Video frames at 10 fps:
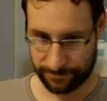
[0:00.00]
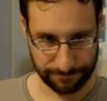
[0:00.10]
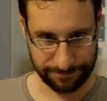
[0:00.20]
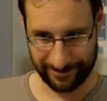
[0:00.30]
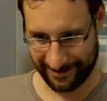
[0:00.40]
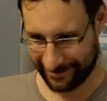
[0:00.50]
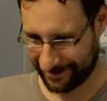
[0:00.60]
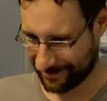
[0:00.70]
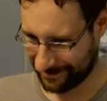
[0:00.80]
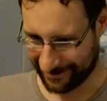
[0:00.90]

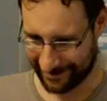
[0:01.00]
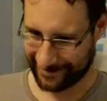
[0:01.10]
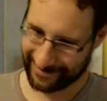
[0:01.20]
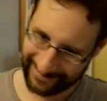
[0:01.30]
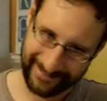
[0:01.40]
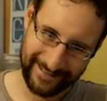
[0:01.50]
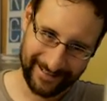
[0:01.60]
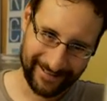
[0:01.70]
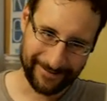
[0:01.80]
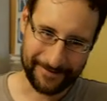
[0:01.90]

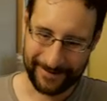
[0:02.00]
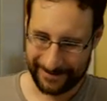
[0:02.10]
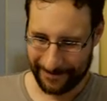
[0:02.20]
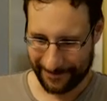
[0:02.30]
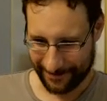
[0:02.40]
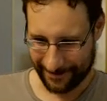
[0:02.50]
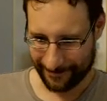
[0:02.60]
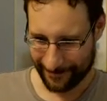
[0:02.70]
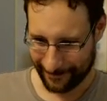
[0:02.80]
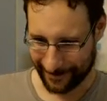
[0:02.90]
of course we found
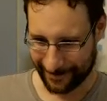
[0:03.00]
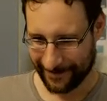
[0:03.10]
a bug.